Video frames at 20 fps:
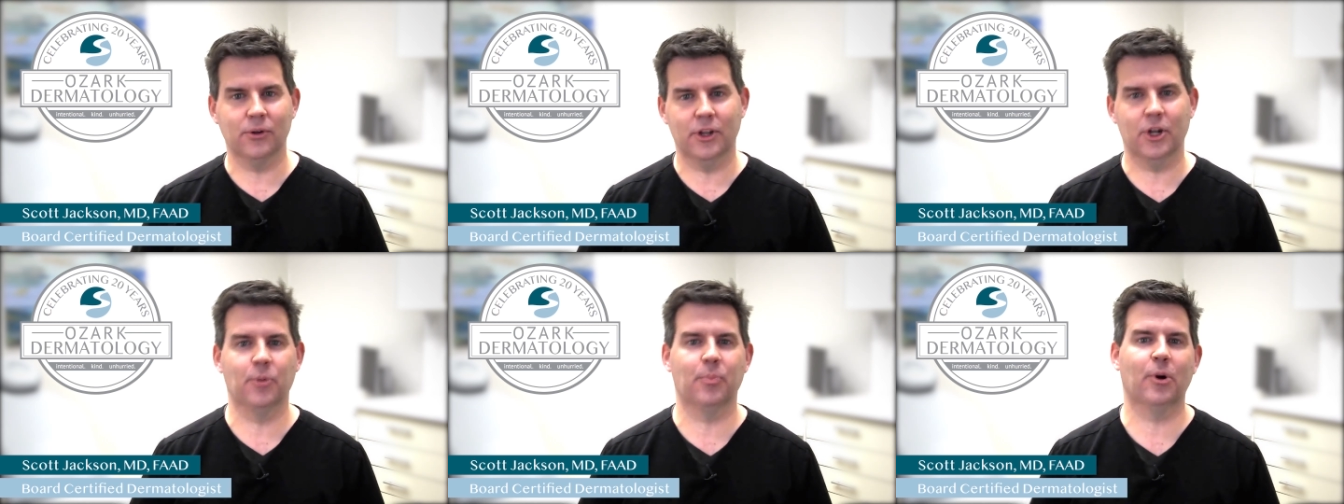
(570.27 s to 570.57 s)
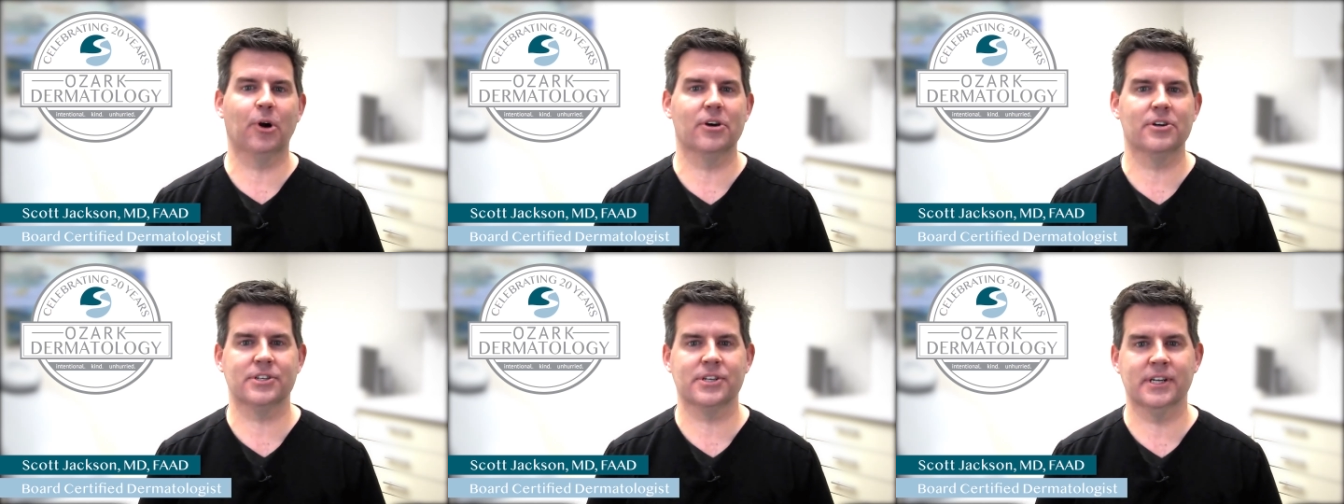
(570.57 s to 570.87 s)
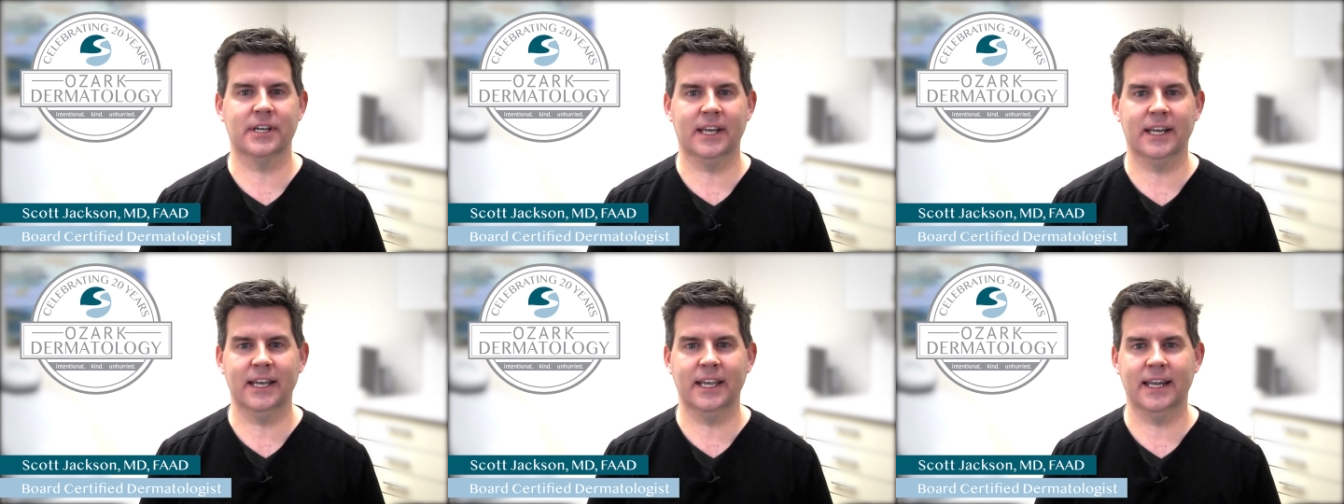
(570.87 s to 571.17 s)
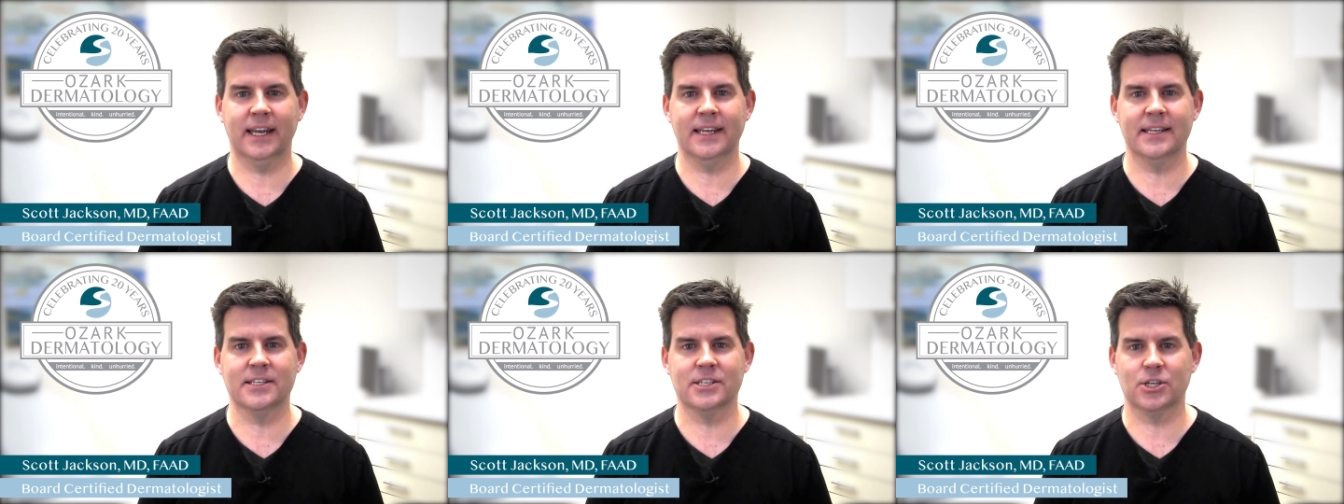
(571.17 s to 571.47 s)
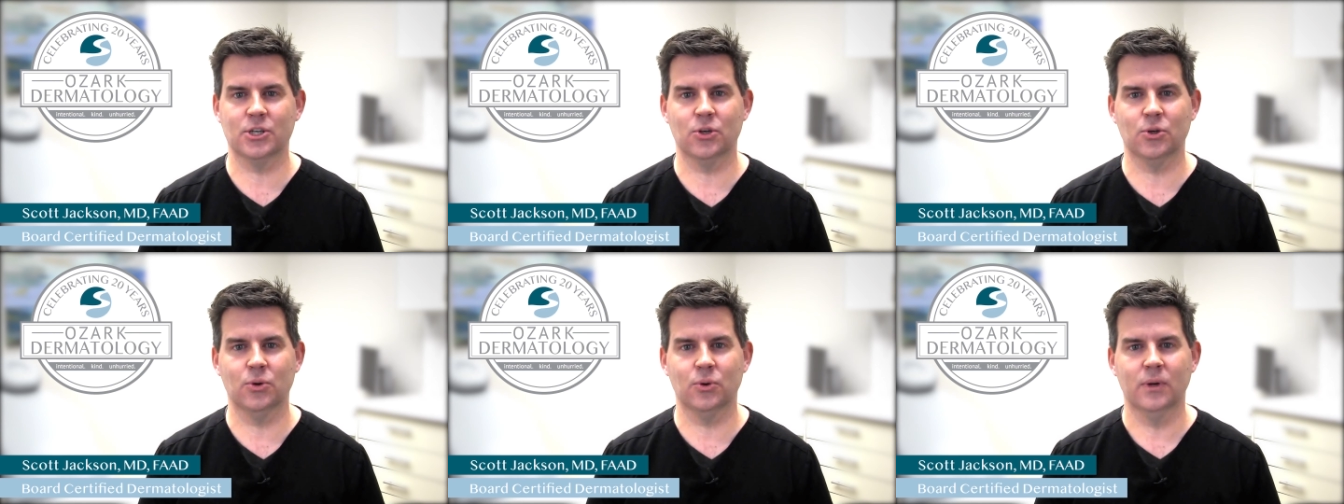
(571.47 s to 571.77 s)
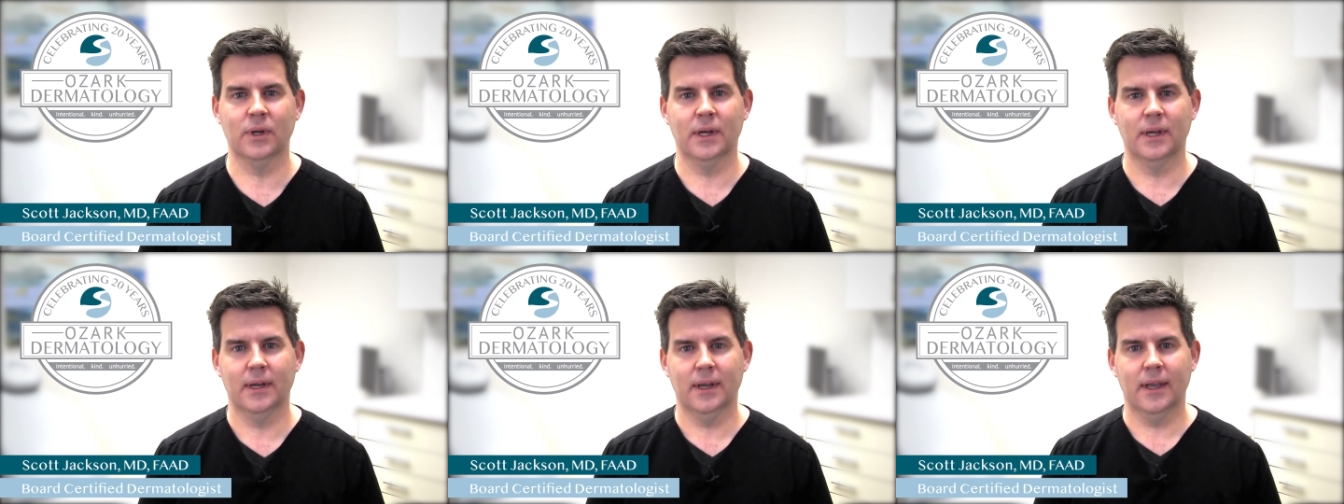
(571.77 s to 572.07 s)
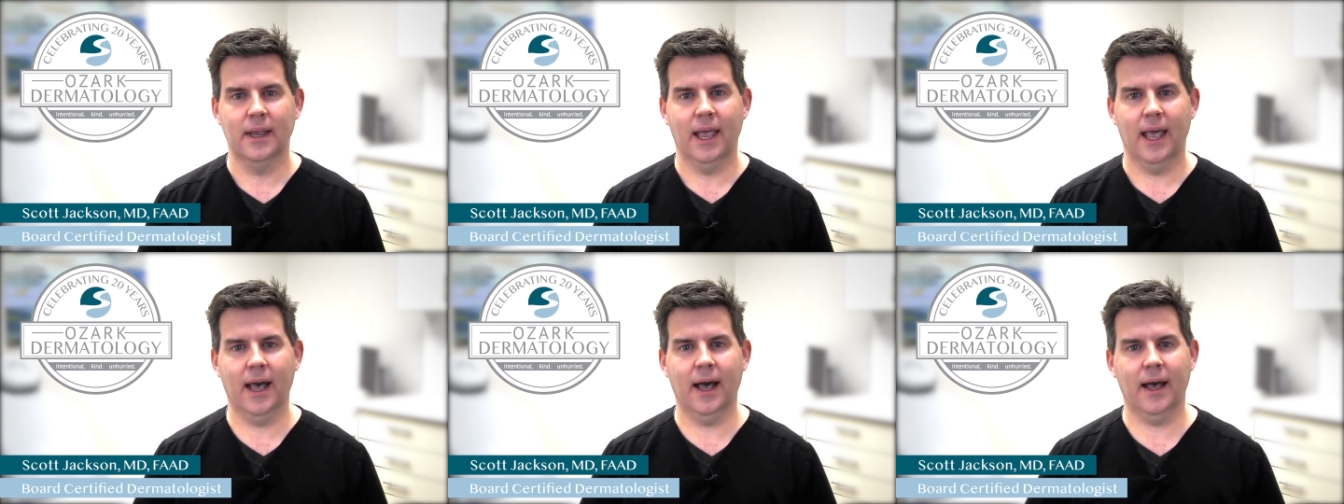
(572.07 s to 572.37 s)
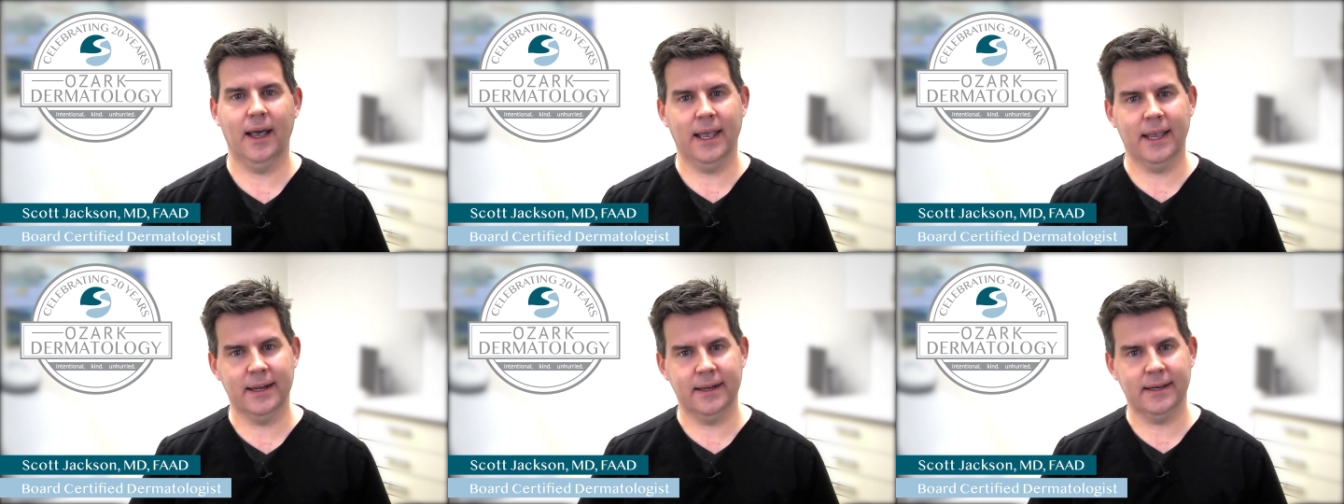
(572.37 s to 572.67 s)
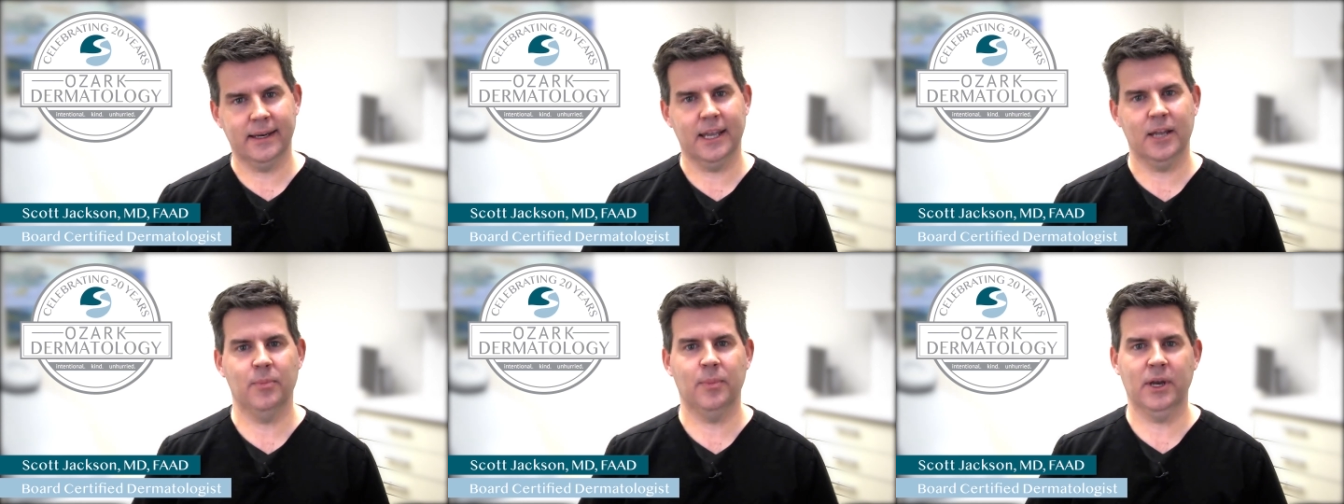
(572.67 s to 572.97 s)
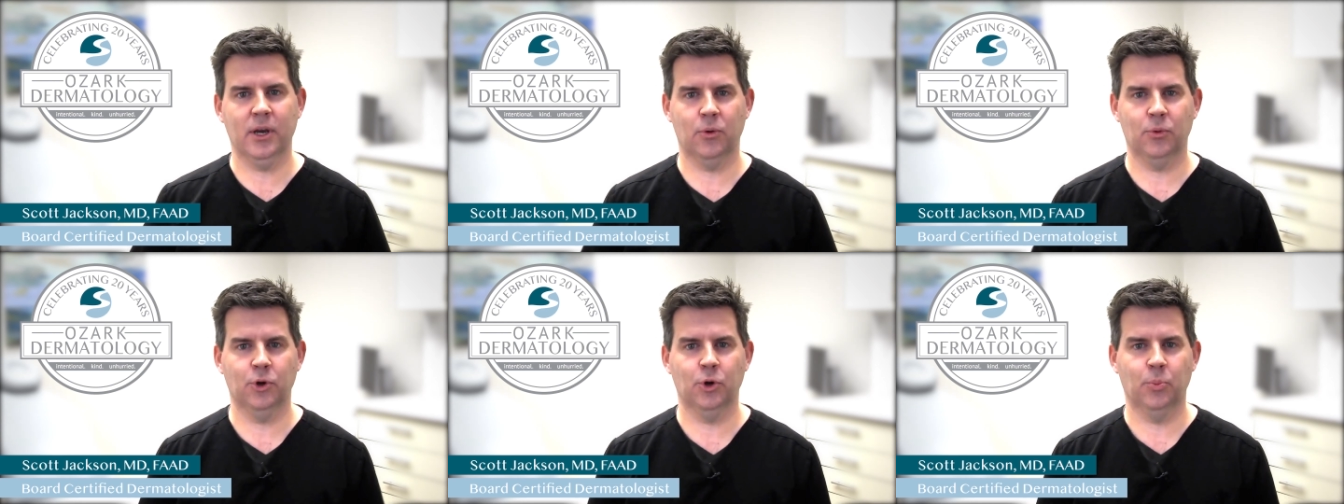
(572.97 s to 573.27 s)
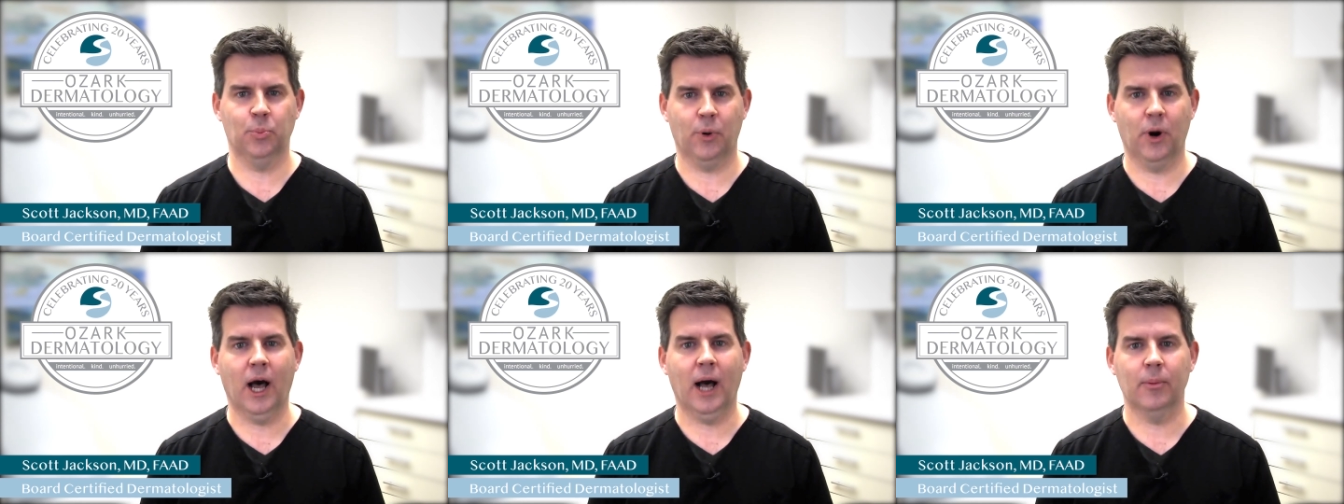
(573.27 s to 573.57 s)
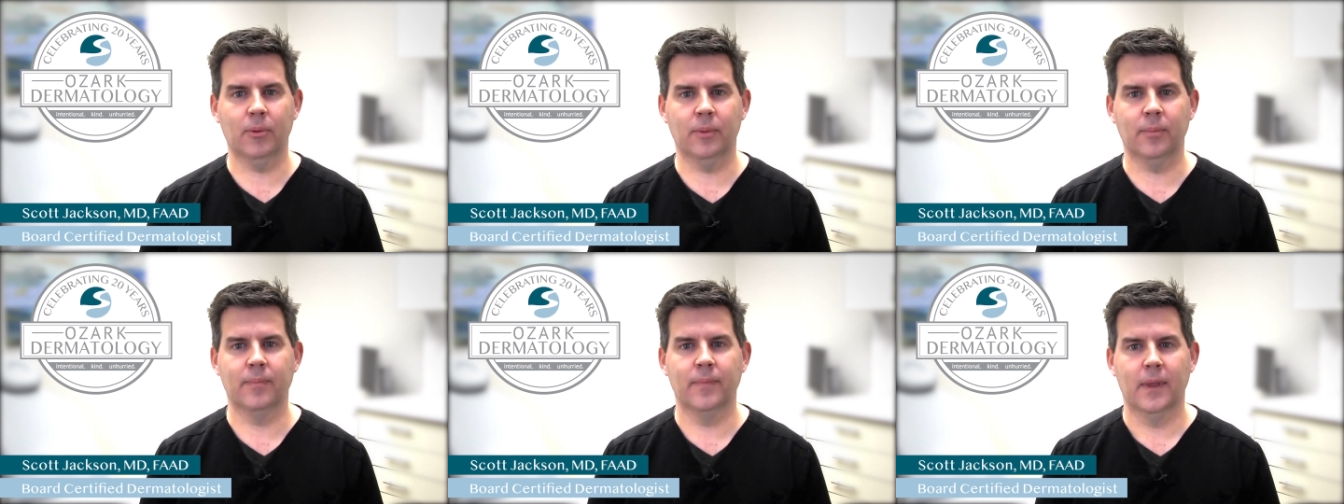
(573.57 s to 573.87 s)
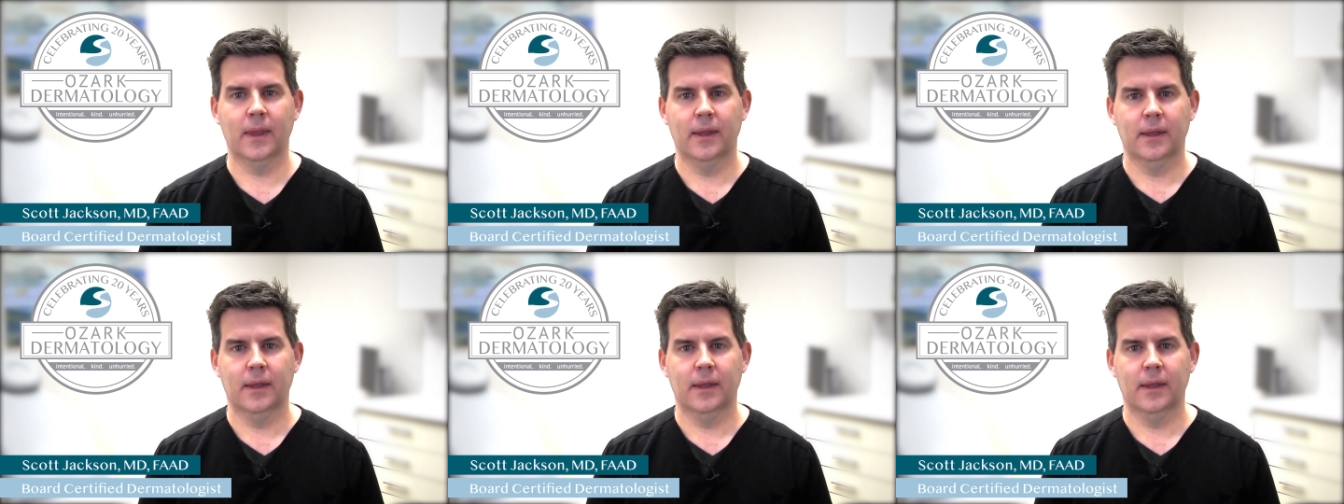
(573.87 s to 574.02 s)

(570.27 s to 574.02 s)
that a person can get into. And can be a real problem.